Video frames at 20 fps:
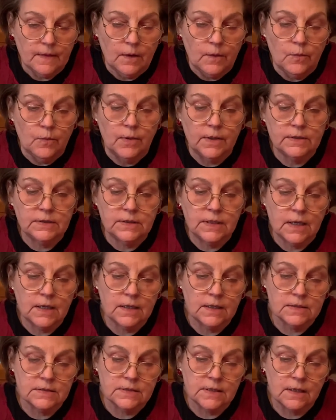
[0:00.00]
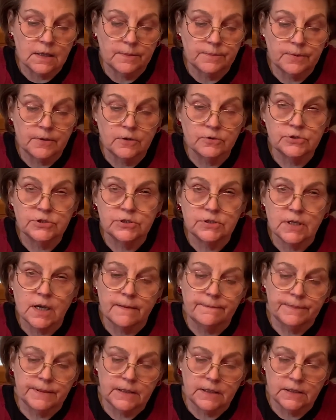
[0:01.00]
One day as I approached
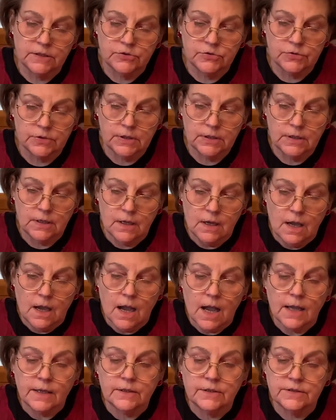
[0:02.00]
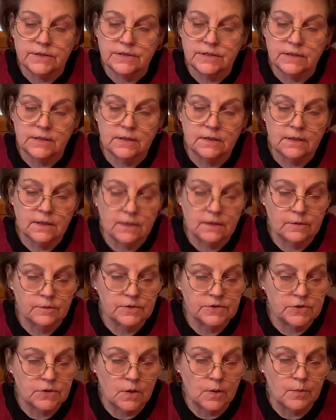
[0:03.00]
our pantry, I could see that it
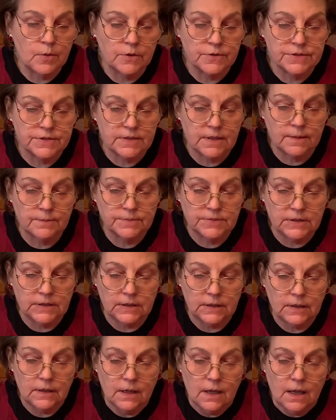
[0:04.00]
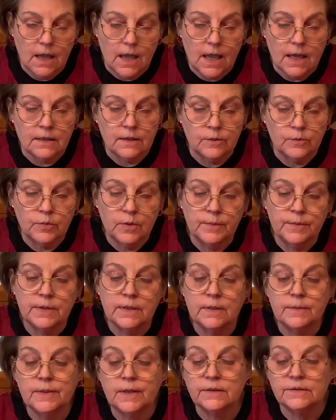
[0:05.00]
was almost empty and a
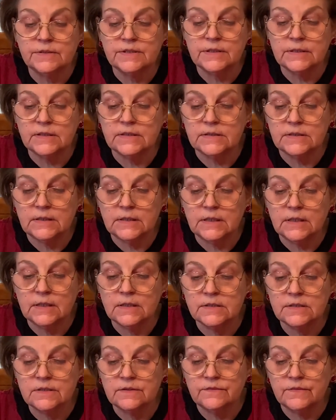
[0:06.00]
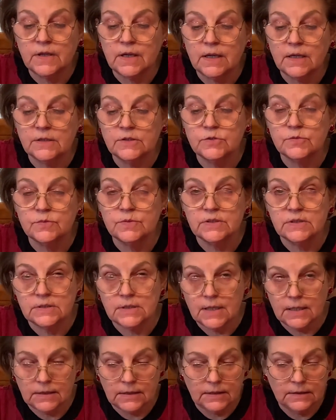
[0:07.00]
woman about 60 years of age was
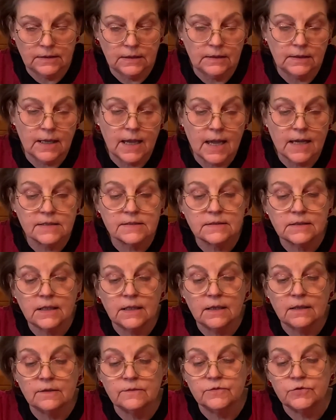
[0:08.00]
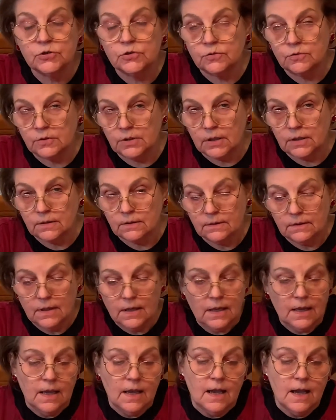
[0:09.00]
taking the last can of tuna.
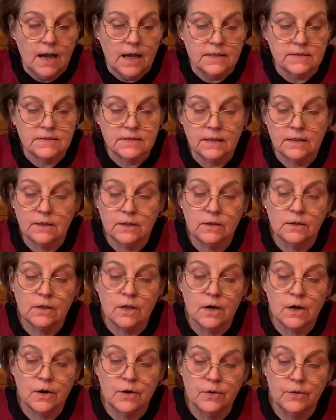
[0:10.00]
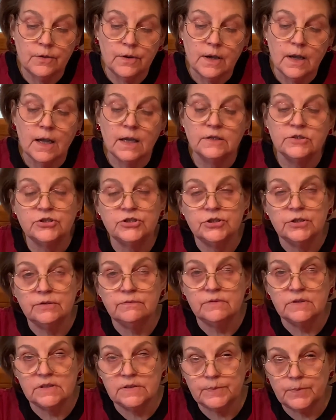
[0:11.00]
I said hello and she
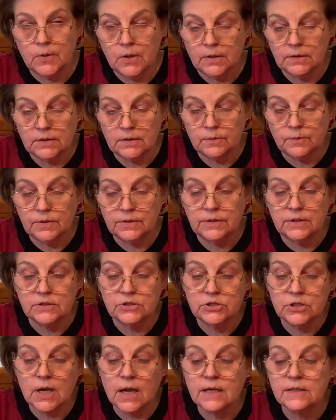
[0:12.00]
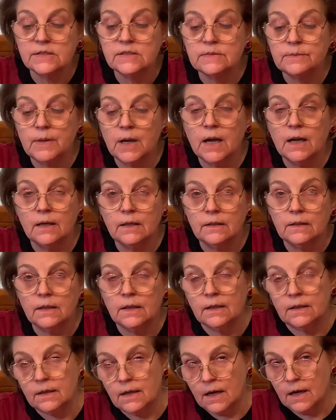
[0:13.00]
responded with a shy smile
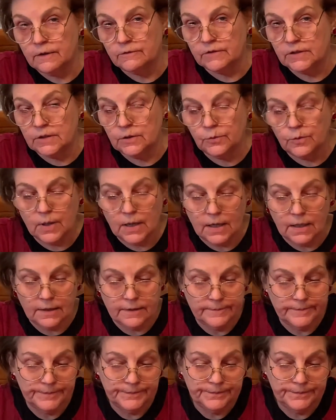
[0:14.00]
and hurried away.